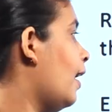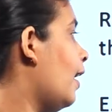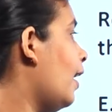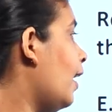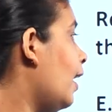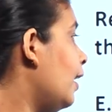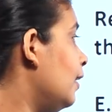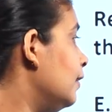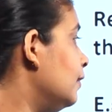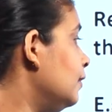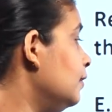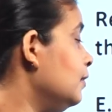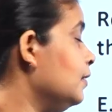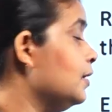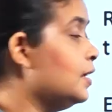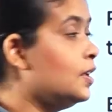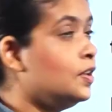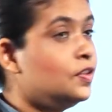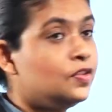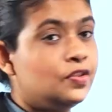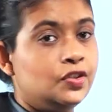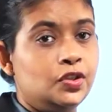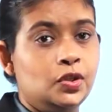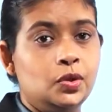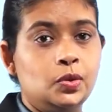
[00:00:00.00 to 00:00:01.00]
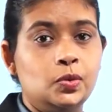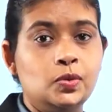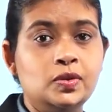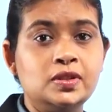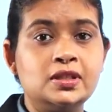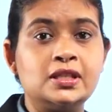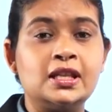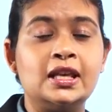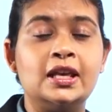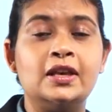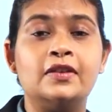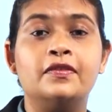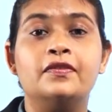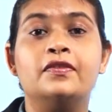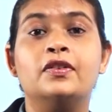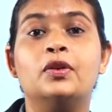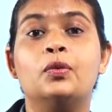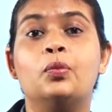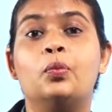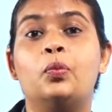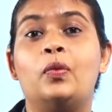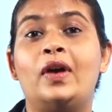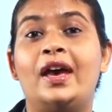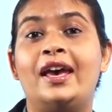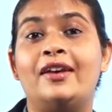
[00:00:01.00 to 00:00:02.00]
N is used for
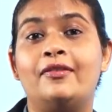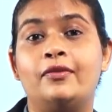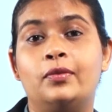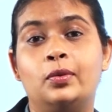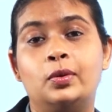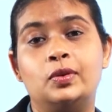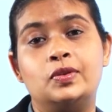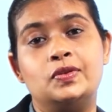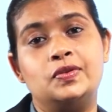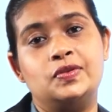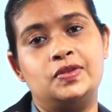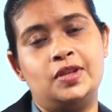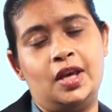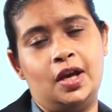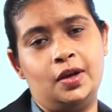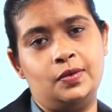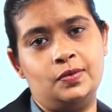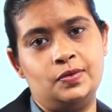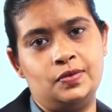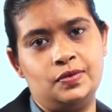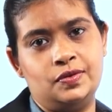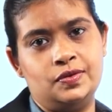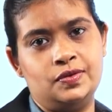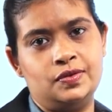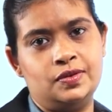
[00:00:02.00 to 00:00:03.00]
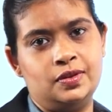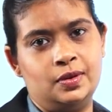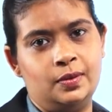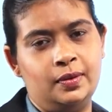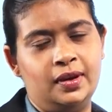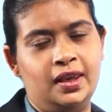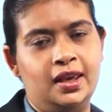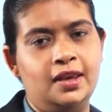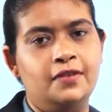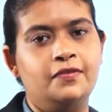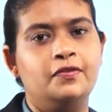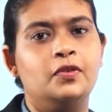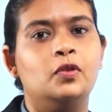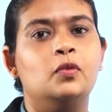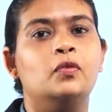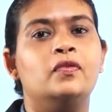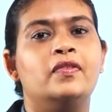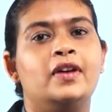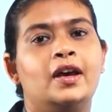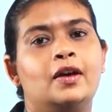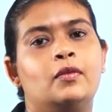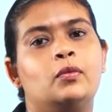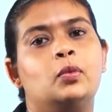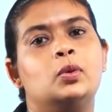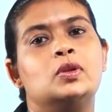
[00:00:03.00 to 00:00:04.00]
vowel sounds, okay? For
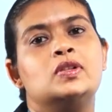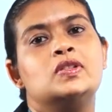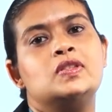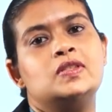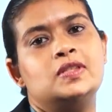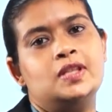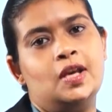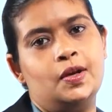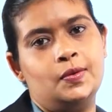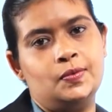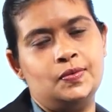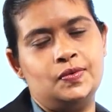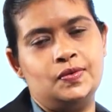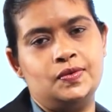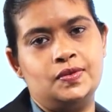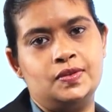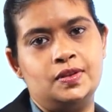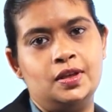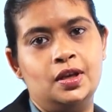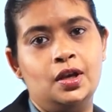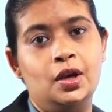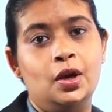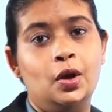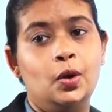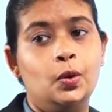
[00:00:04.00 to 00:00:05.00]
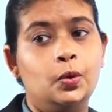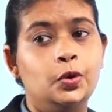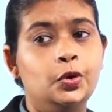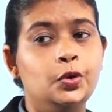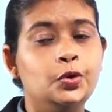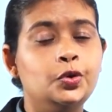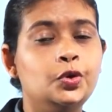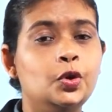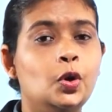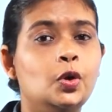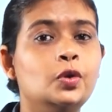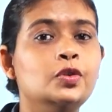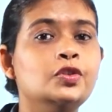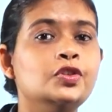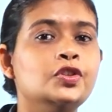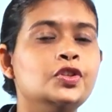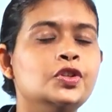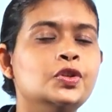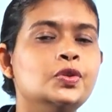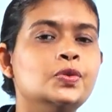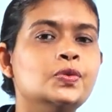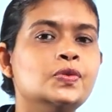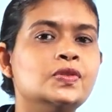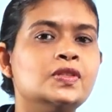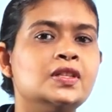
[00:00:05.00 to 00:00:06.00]
vowel sounds. You don't
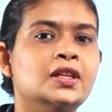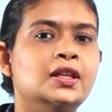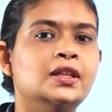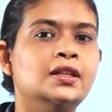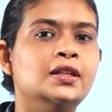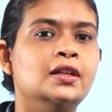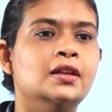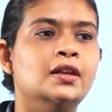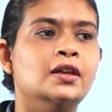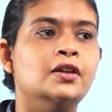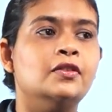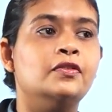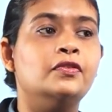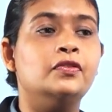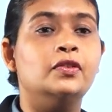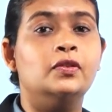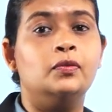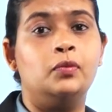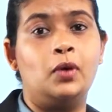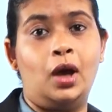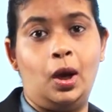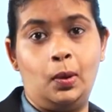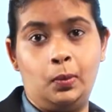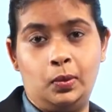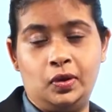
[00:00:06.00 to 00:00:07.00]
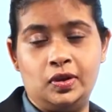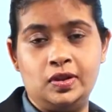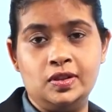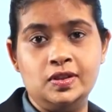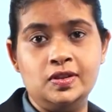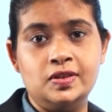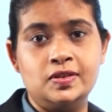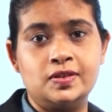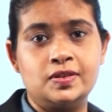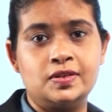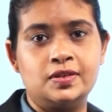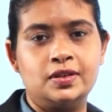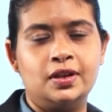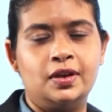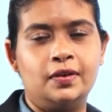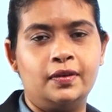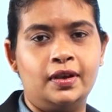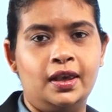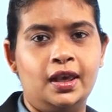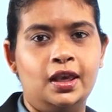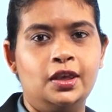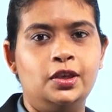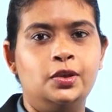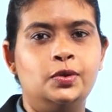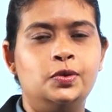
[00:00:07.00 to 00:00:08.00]
use it for vowels,
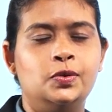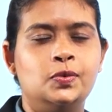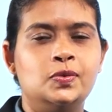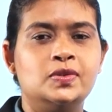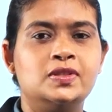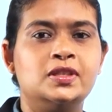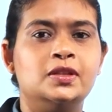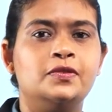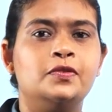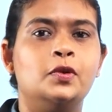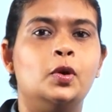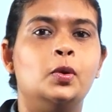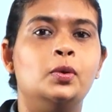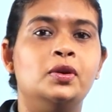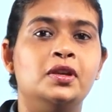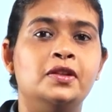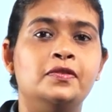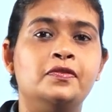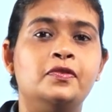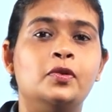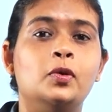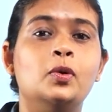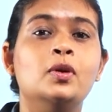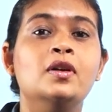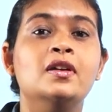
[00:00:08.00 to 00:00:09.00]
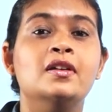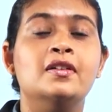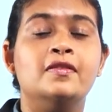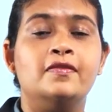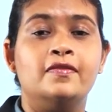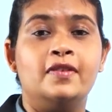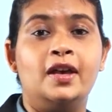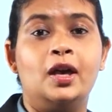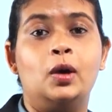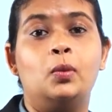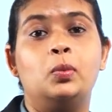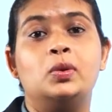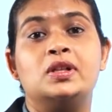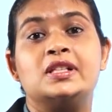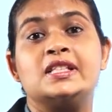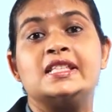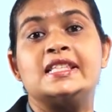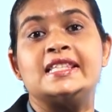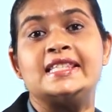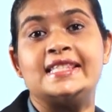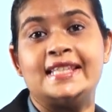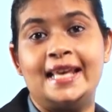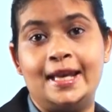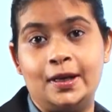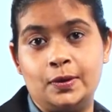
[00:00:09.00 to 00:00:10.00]
okay? You use it only for vowel
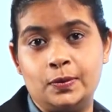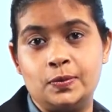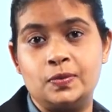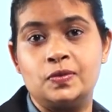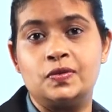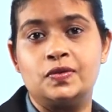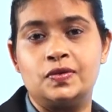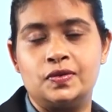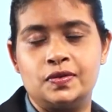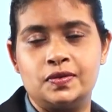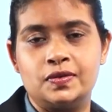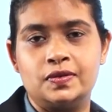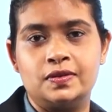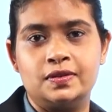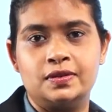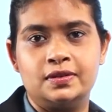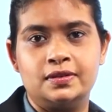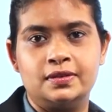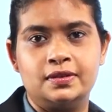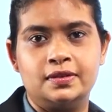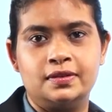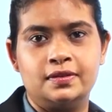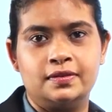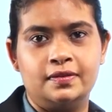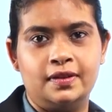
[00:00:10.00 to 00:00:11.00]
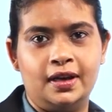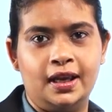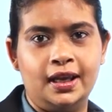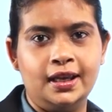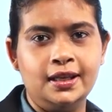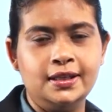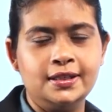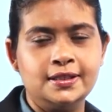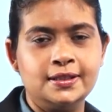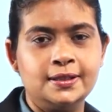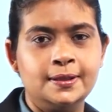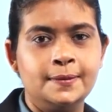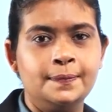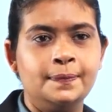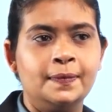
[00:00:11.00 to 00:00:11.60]
sounds, right?